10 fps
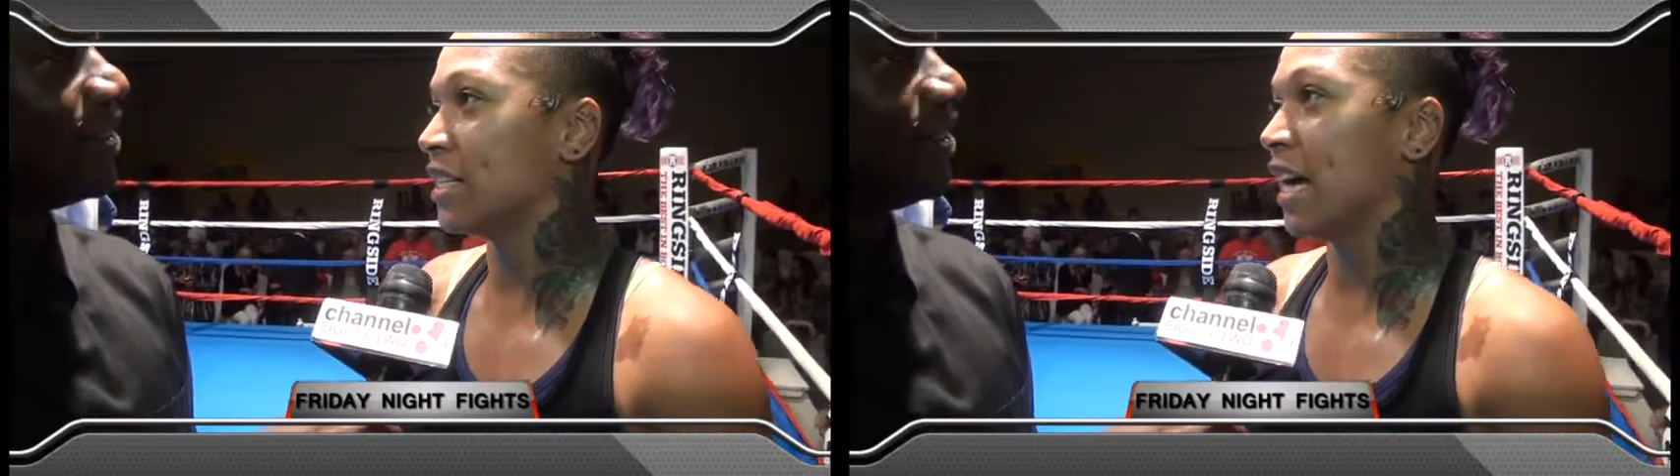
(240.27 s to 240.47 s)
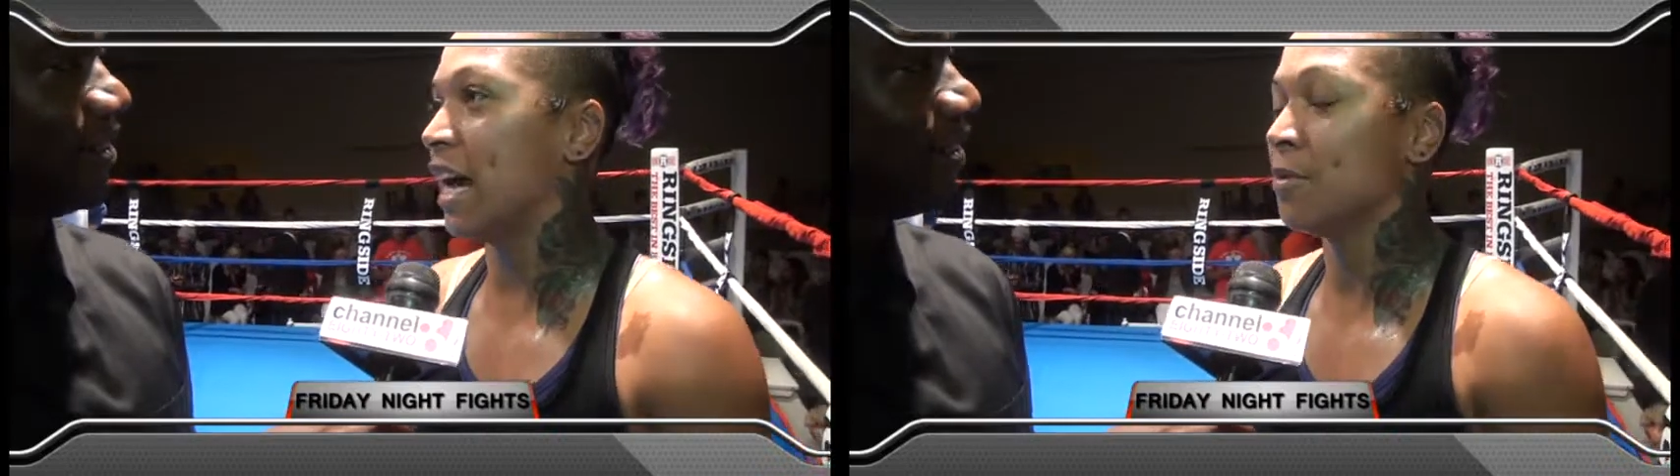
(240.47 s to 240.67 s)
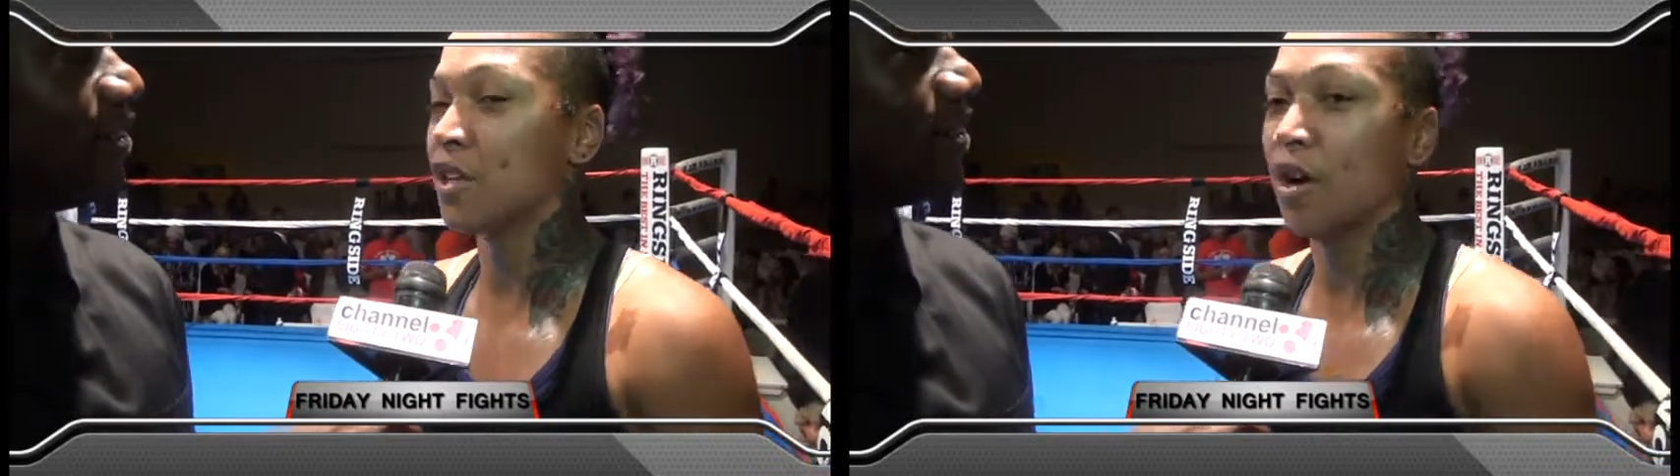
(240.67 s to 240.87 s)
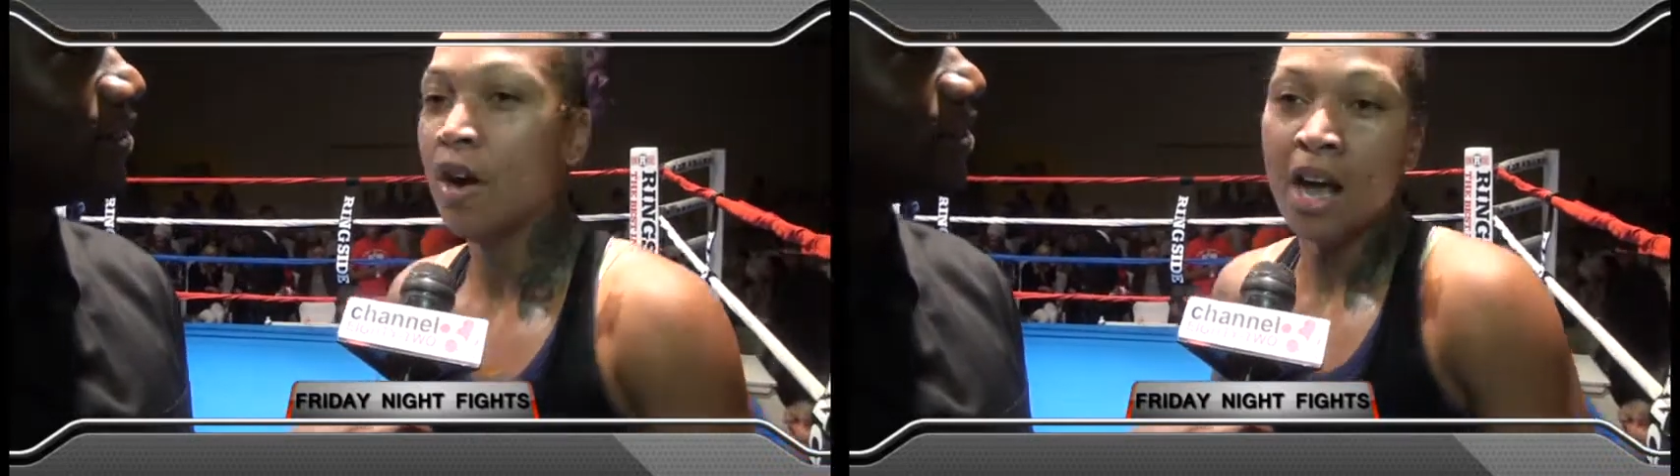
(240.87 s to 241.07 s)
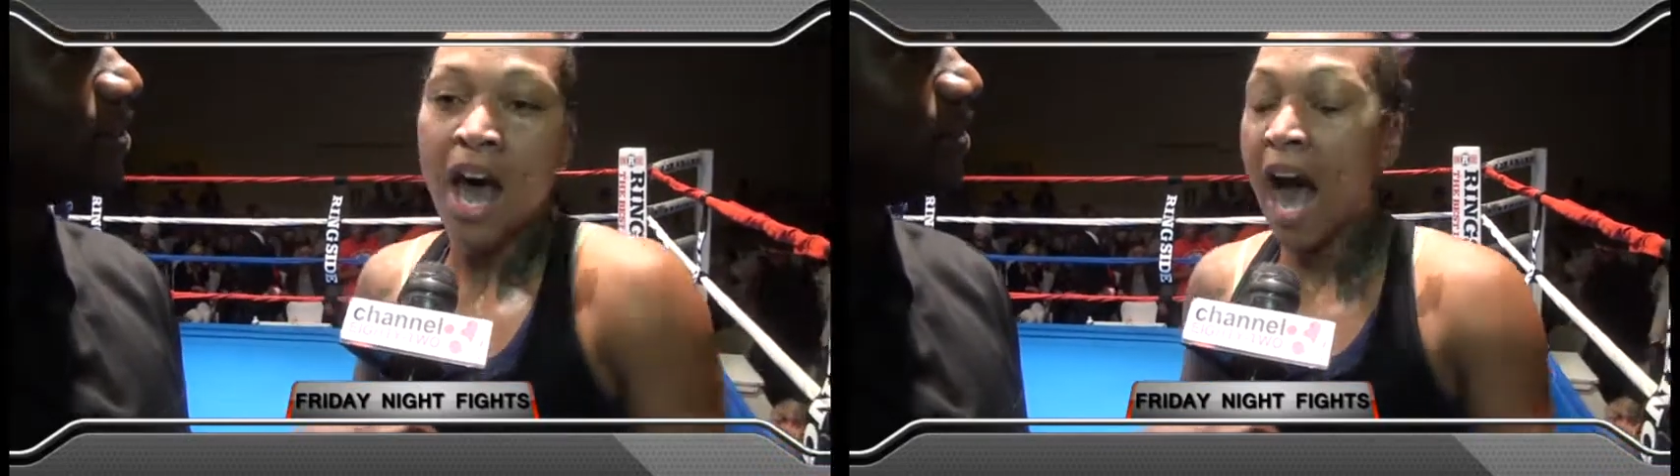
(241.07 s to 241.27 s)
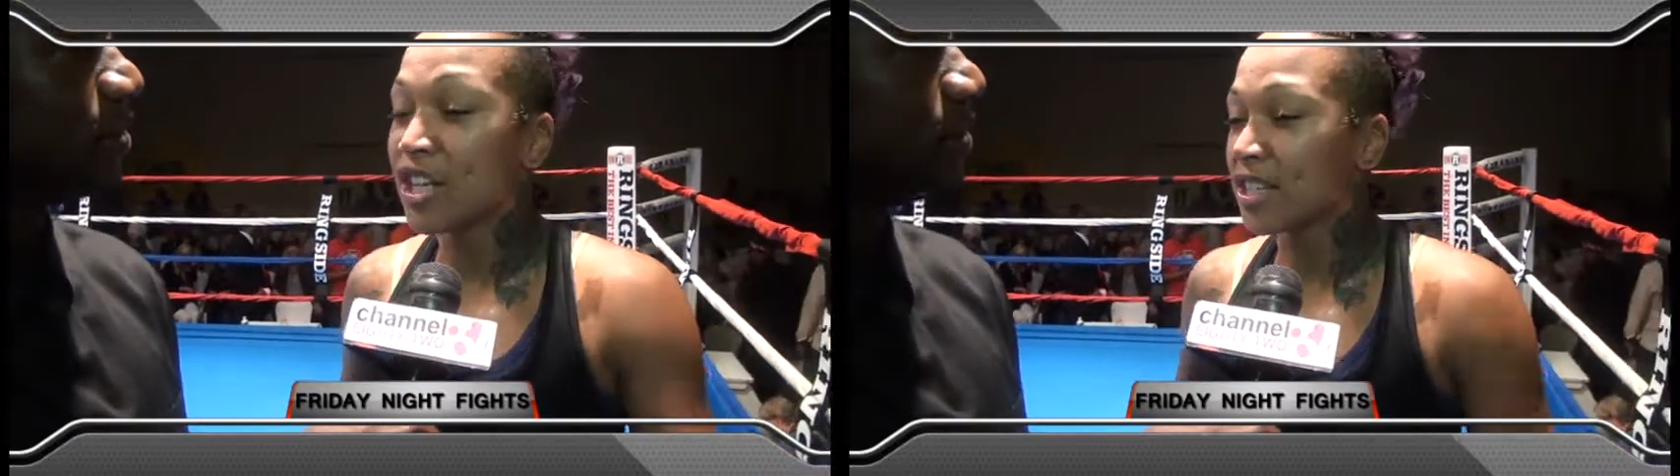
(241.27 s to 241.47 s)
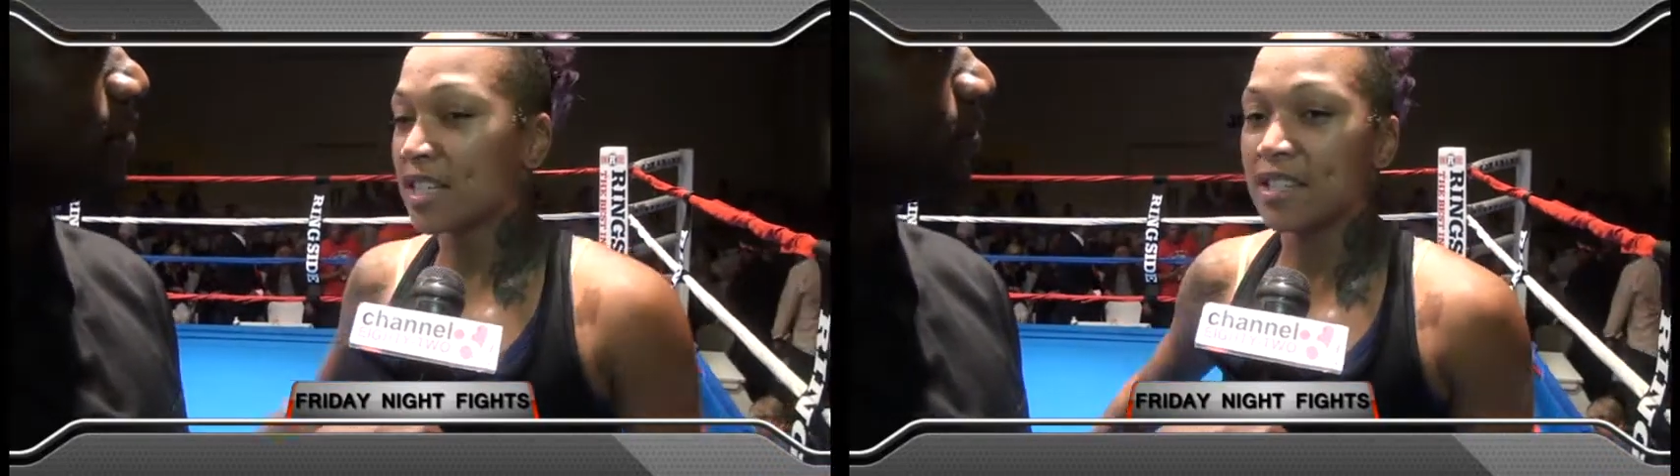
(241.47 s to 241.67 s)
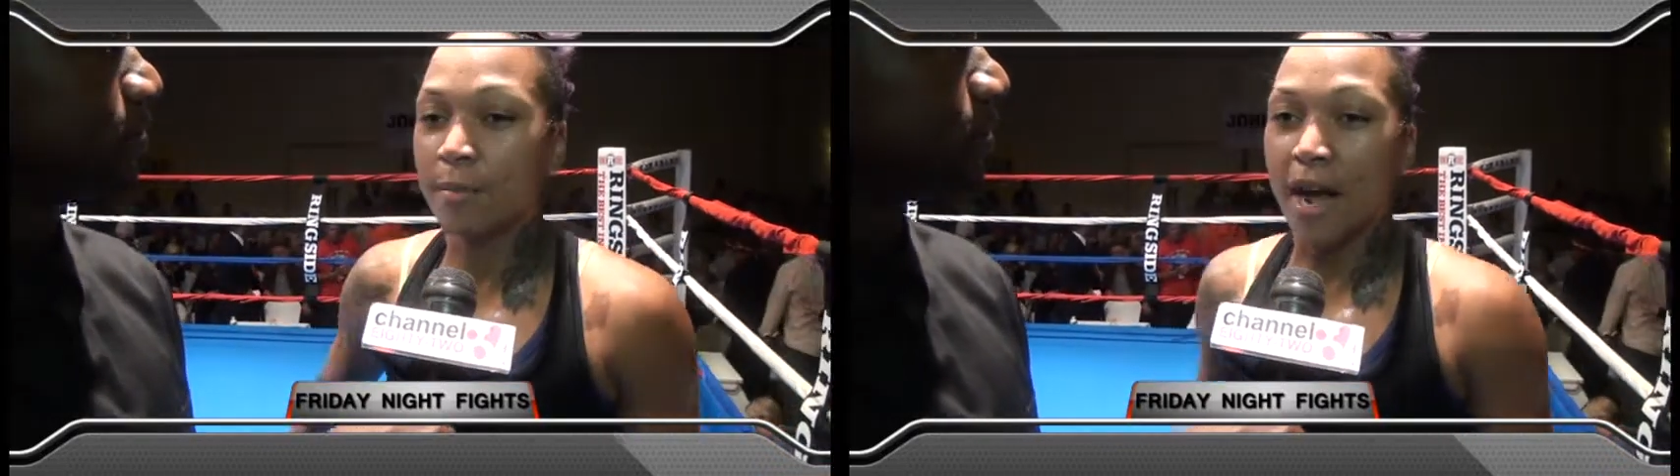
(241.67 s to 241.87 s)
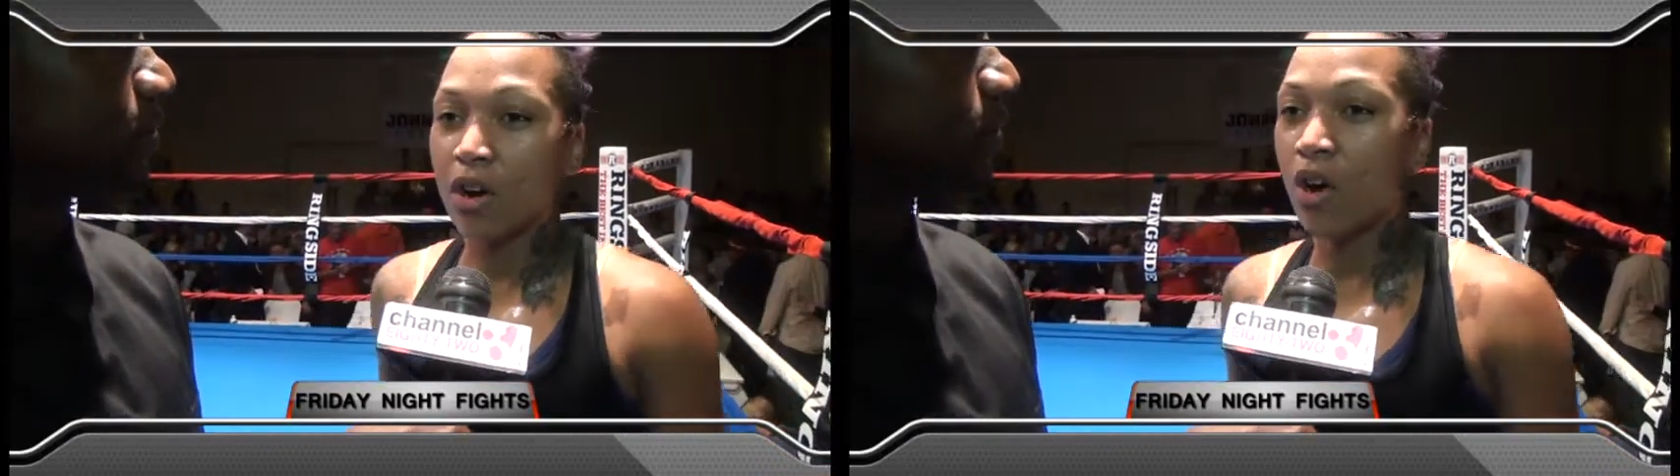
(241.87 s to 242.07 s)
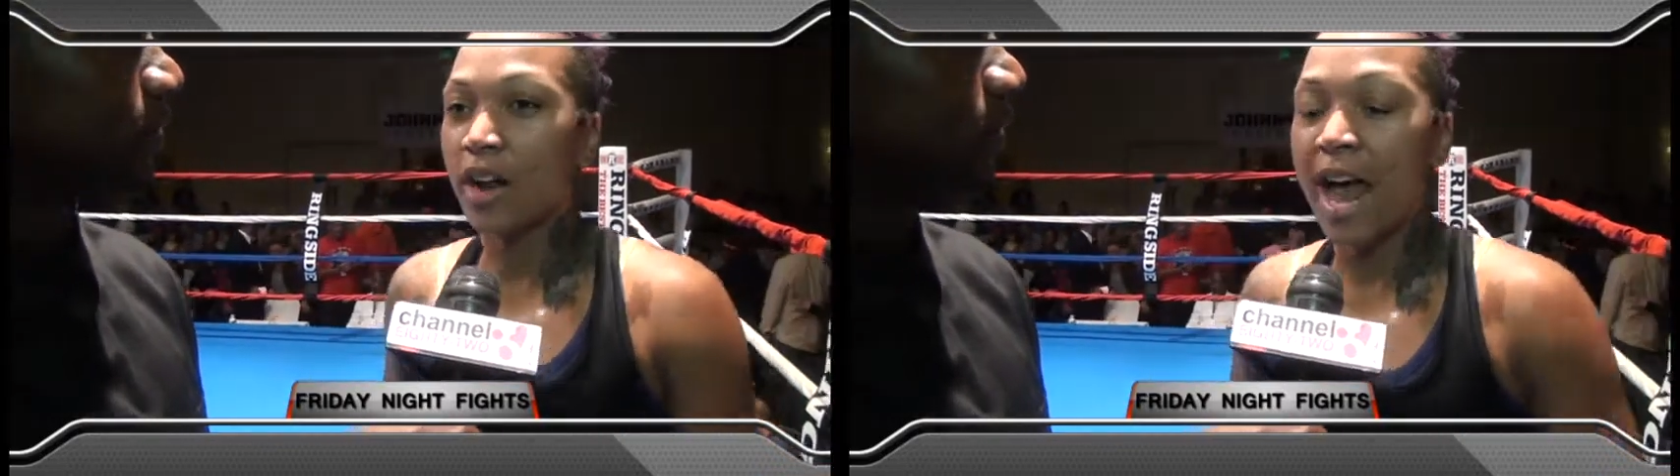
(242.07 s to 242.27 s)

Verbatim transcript: the time. So I just listened to my corner,